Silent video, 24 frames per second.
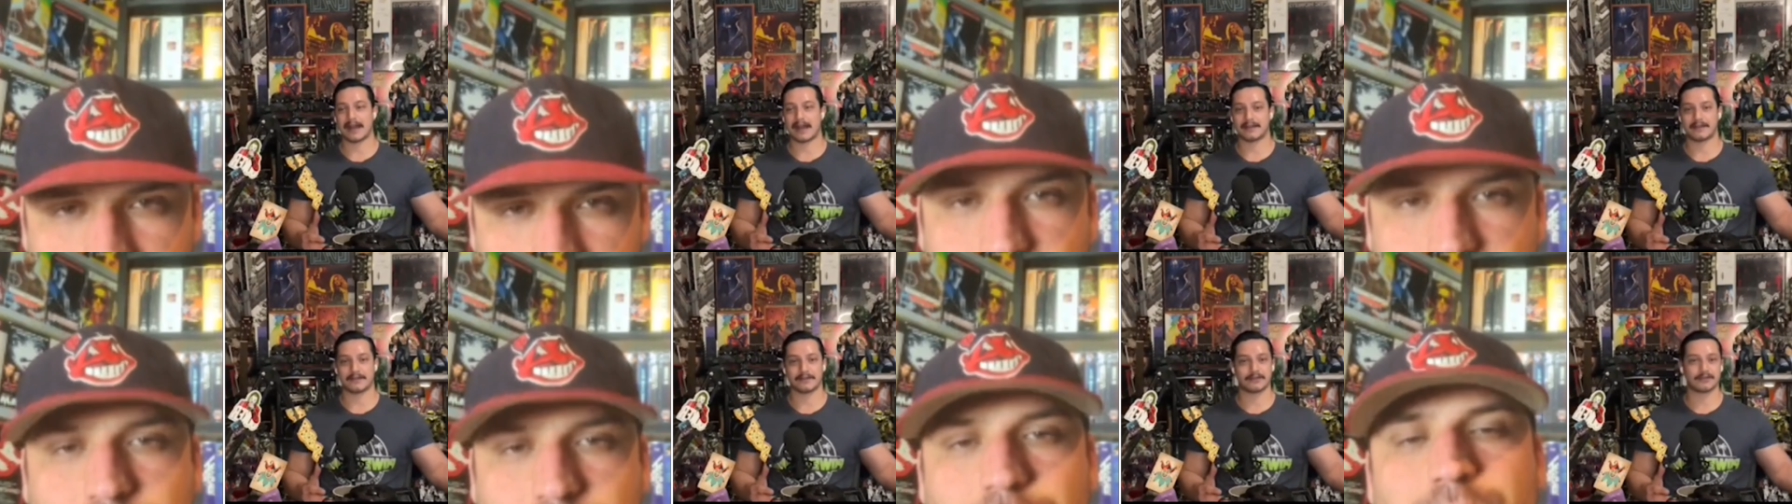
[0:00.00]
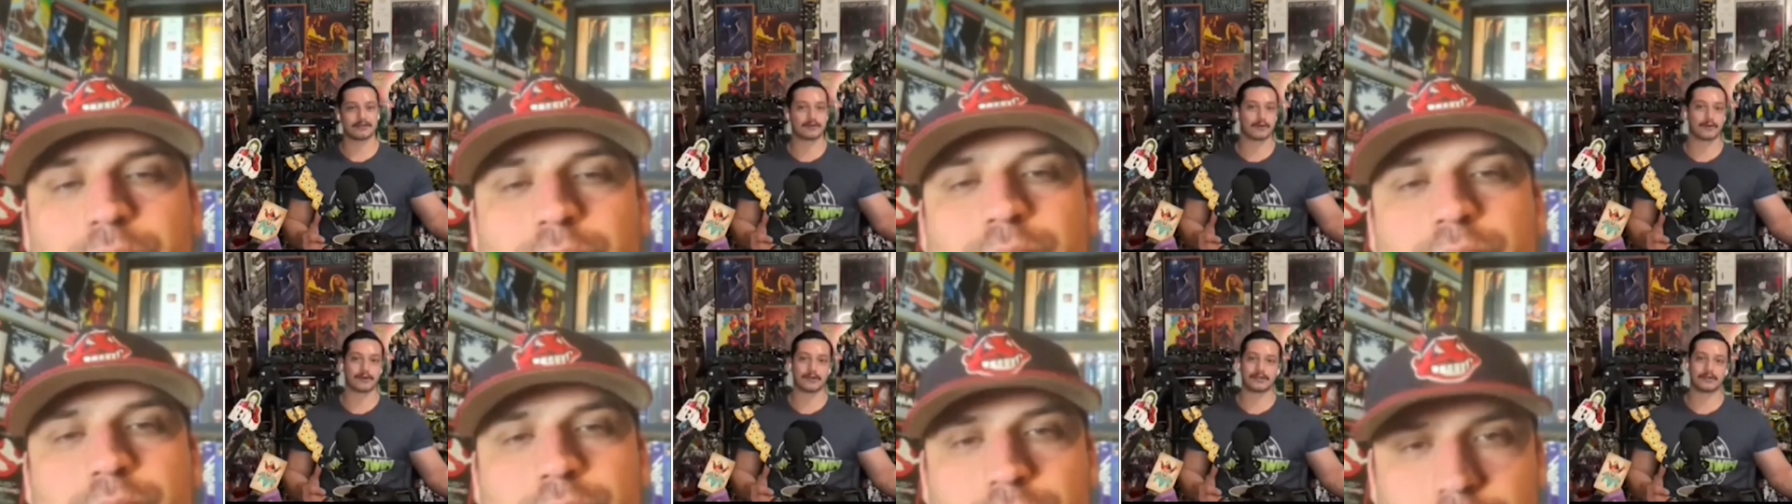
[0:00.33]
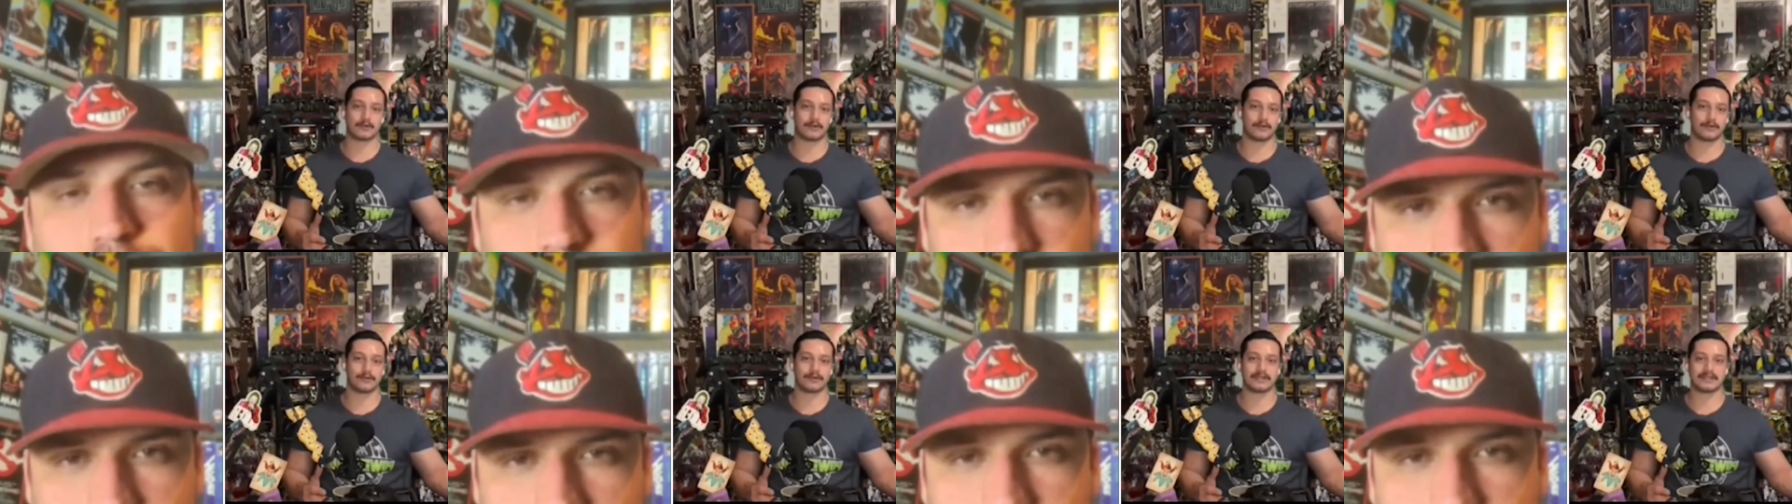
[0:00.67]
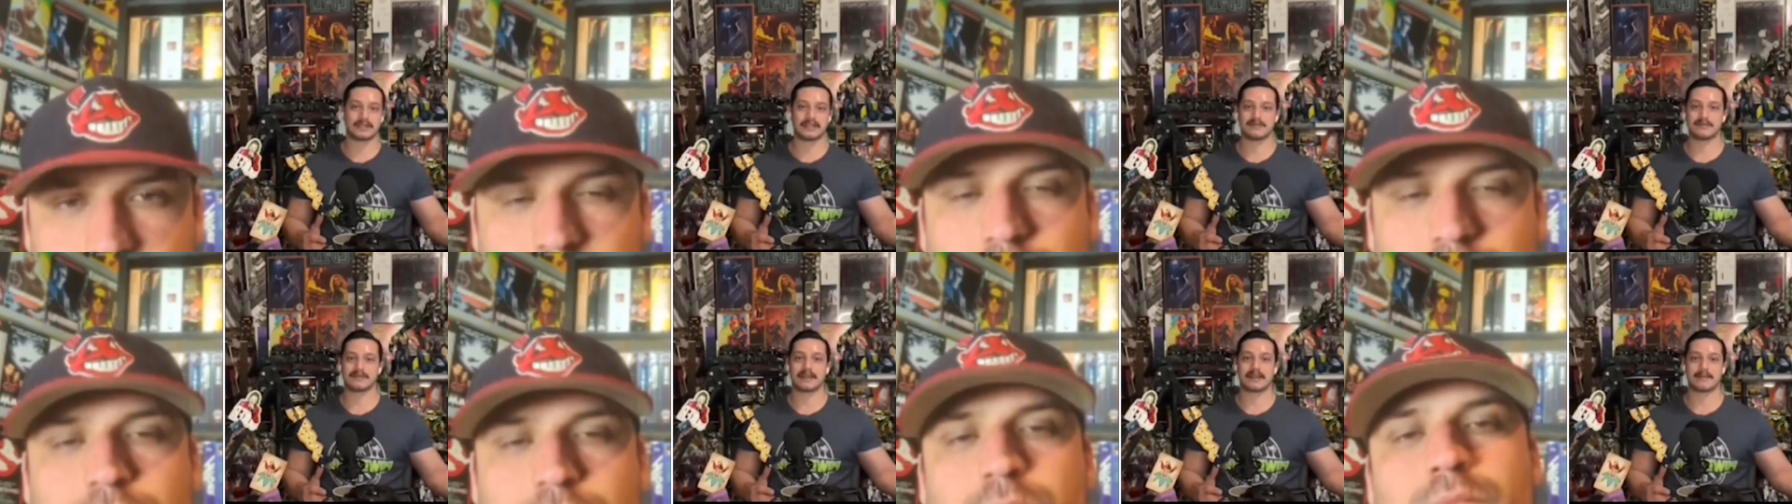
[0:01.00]
their story told. It
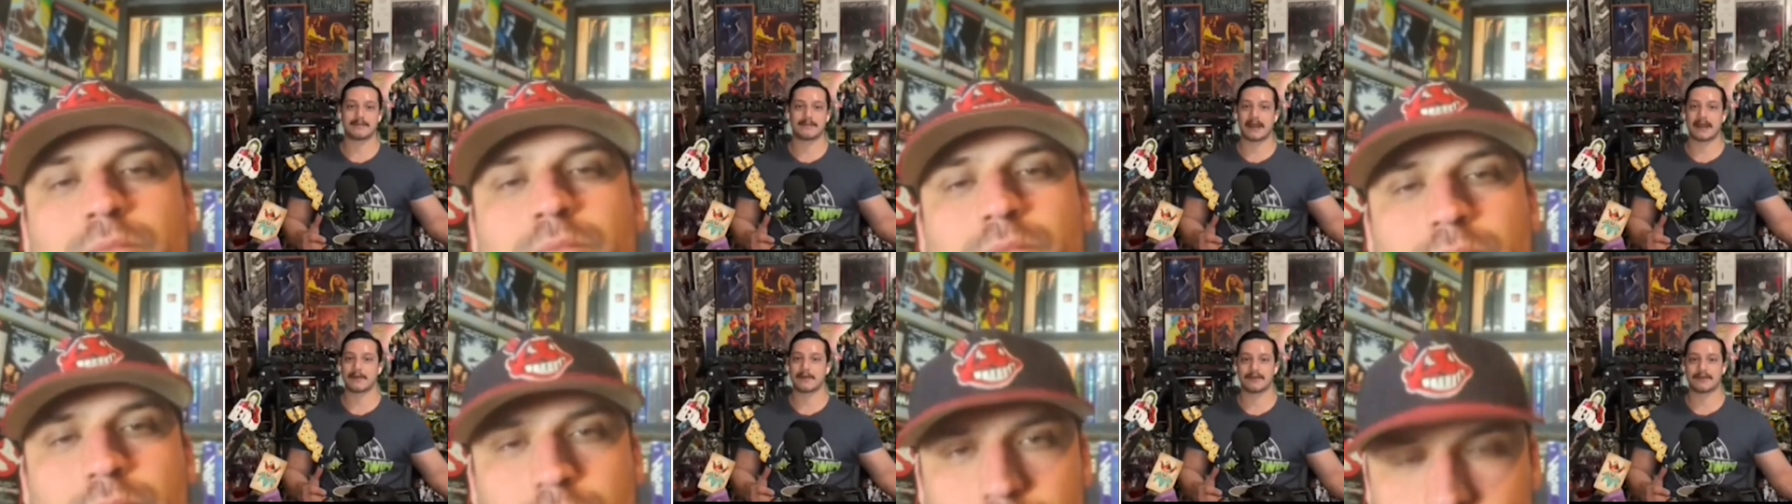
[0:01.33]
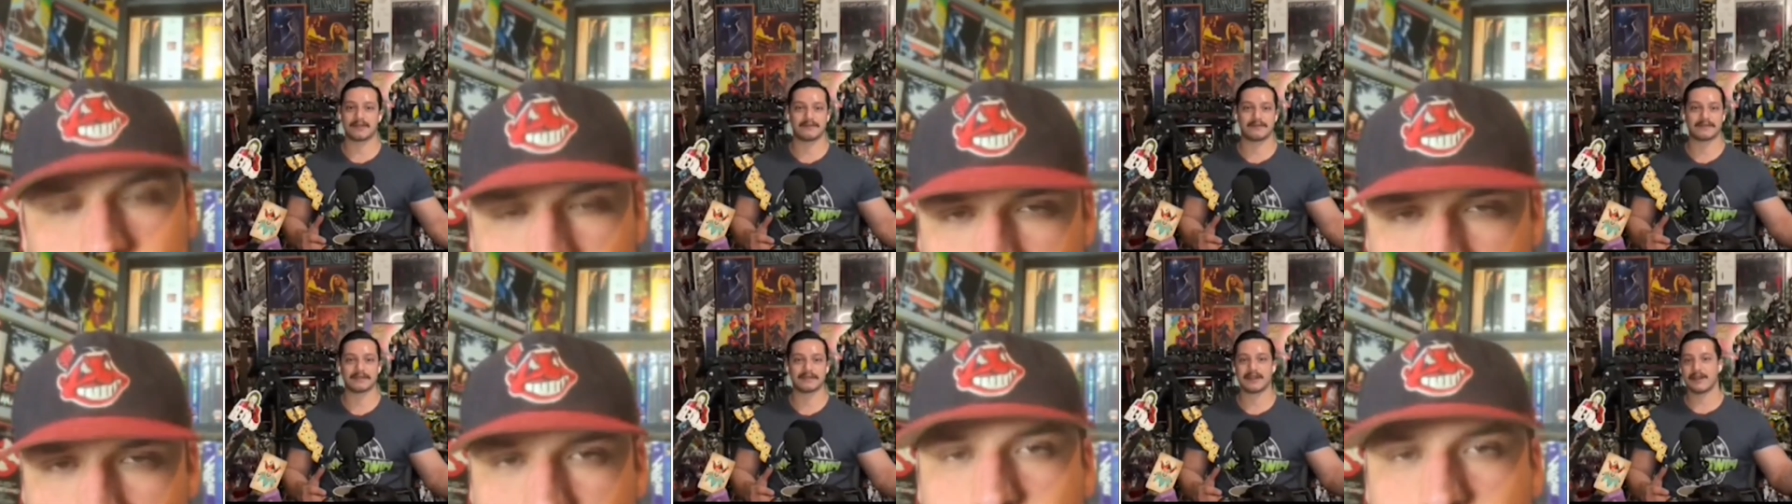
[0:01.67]
seems like Matt Reeves